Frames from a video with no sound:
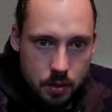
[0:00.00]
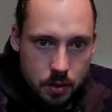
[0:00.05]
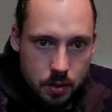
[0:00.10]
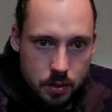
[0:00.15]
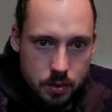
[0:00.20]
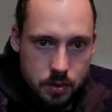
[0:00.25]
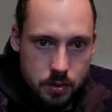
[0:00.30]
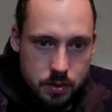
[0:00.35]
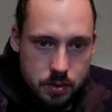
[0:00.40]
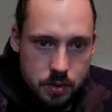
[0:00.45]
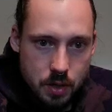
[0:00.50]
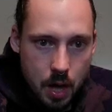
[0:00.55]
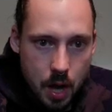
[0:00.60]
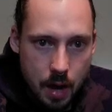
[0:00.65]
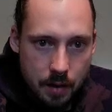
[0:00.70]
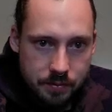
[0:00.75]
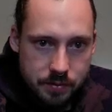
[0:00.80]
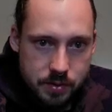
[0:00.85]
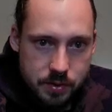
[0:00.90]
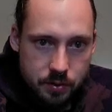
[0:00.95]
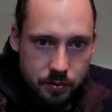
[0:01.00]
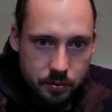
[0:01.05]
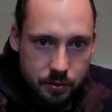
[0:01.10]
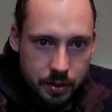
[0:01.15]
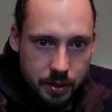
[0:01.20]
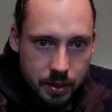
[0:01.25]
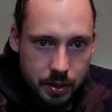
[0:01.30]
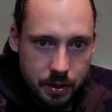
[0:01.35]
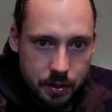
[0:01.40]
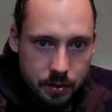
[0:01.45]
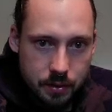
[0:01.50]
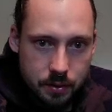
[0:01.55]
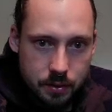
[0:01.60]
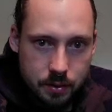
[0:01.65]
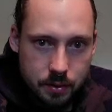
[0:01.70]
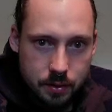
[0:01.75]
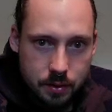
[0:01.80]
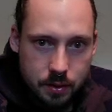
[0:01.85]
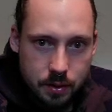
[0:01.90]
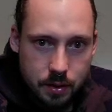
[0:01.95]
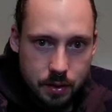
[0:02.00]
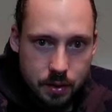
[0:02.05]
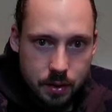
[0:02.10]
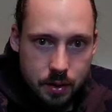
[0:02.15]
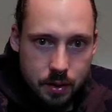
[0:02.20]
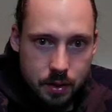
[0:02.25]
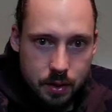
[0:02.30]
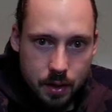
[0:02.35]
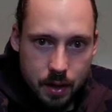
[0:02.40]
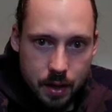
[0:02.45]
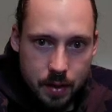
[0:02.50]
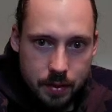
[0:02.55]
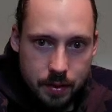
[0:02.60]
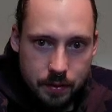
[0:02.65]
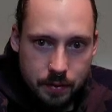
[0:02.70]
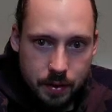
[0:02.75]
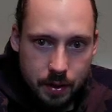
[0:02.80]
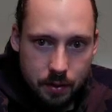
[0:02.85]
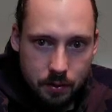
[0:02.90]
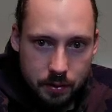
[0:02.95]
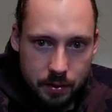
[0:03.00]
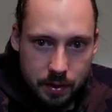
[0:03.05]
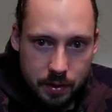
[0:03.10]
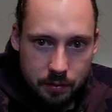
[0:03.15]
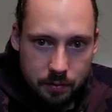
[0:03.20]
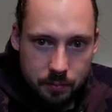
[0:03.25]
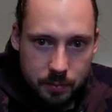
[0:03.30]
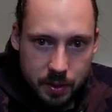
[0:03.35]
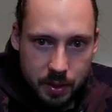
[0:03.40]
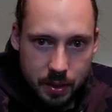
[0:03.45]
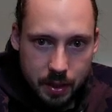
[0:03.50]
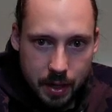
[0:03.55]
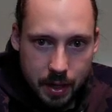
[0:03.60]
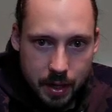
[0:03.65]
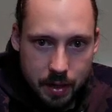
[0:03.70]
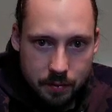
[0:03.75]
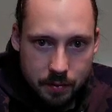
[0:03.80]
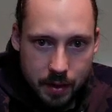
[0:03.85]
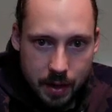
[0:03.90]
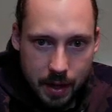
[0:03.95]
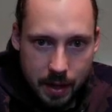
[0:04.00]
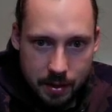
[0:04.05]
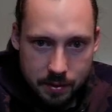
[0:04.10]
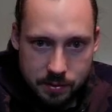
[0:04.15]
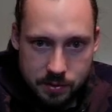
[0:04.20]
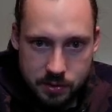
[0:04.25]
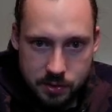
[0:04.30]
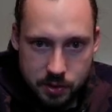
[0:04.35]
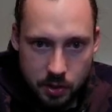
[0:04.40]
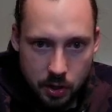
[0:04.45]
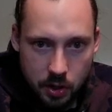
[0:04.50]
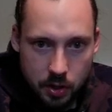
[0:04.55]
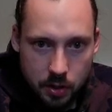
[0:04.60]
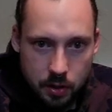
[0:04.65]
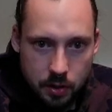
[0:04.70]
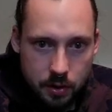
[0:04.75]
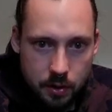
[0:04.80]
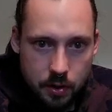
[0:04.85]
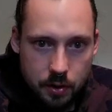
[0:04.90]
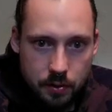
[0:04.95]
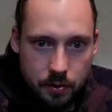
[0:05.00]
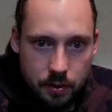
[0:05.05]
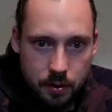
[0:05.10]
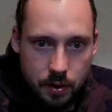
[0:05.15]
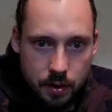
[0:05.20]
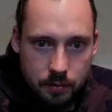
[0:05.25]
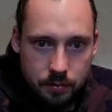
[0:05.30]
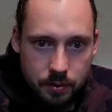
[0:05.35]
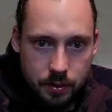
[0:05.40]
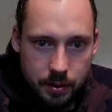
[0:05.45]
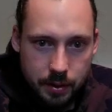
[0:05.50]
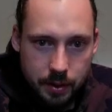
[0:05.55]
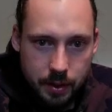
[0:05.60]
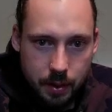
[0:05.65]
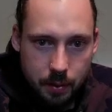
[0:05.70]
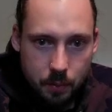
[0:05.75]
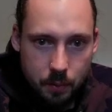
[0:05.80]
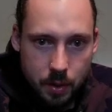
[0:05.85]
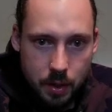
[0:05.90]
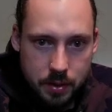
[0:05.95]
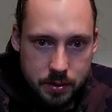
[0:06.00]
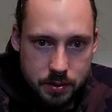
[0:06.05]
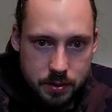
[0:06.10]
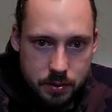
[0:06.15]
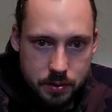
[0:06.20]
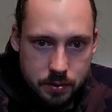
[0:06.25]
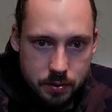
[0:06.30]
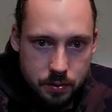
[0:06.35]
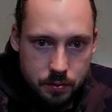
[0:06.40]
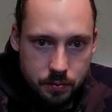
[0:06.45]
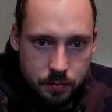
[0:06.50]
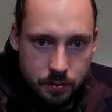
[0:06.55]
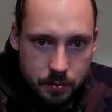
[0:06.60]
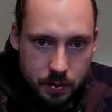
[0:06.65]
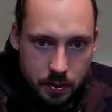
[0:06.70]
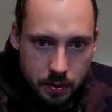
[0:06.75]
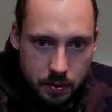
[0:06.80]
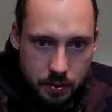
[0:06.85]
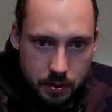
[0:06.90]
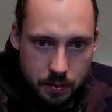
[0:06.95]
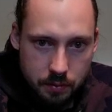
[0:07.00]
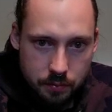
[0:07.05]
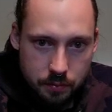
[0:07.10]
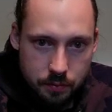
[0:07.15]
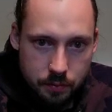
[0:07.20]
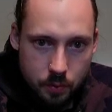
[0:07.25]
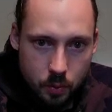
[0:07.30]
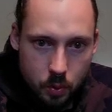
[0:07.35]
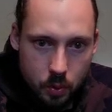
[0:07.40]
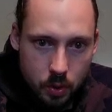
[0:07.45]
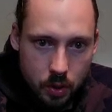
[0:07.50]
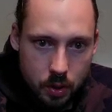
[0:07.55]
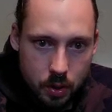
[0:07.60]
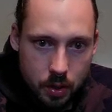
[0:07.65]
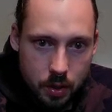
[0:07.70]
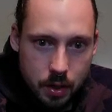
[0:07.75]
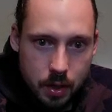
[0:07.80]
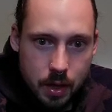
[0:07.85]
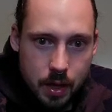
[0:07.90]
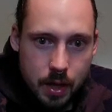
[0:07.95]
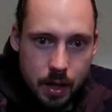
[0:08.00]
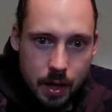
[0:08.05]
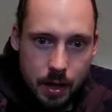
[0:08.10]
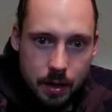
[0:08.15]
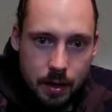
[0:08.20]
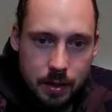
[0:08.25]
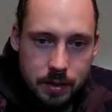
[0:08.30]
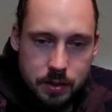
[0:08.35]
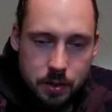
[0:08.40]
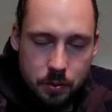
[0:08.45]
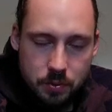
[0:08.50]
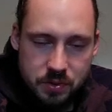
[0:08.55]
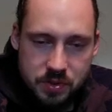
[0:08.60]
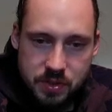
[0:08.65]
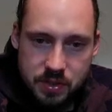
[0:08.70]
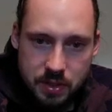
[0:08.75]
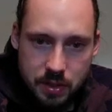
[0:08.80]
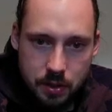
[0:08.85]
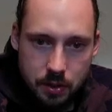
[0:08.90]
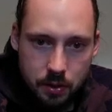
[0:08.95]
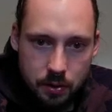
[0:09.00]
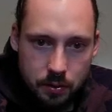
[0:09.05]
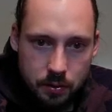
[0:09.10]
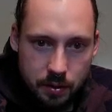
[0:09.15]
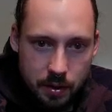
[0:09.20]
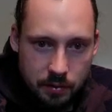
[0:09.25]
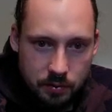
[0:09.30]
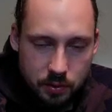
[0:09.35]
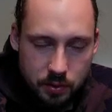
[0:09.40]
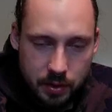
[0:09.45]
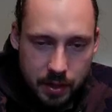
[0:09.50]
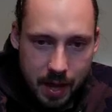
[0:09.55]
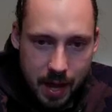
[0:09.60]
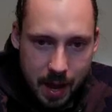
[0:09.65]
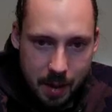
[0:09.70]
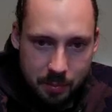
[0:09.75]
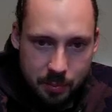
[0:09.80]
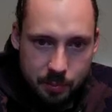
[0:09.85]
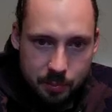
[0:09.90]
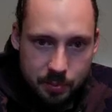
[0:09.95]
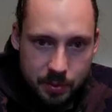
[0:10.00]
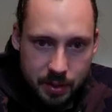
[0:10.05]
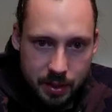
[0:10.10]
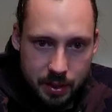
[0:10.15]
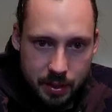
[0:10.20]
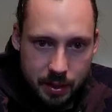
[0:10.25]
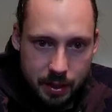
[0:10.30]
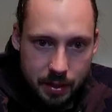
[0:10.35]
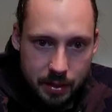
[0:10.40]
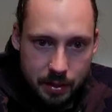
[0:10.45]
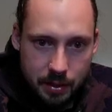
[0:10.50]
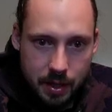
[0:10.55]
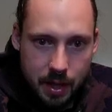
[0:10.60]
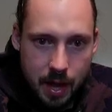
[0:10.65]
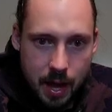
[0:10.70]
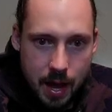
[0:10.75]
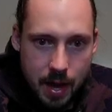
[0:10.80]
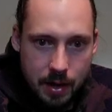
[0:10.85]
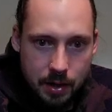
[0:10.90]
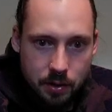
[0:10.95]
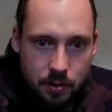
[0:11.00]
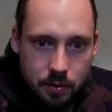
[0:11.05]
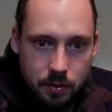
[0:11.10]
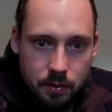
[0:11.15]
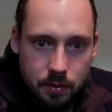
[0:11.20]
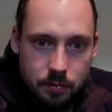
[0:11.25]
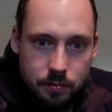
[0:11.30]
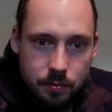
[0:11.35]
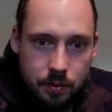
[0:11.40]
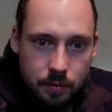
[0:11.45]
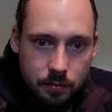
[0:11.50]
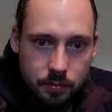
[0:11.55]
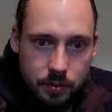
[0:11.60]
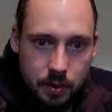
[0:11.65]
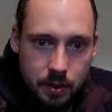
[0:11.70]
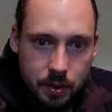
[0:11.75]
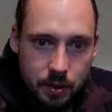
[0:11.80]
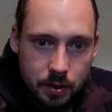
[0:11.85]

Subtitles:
Just off screen. I think that'll give me kind of a head start on all the leveling I want to do for the Elite Four, and I don't see her level cap being any higher than 50.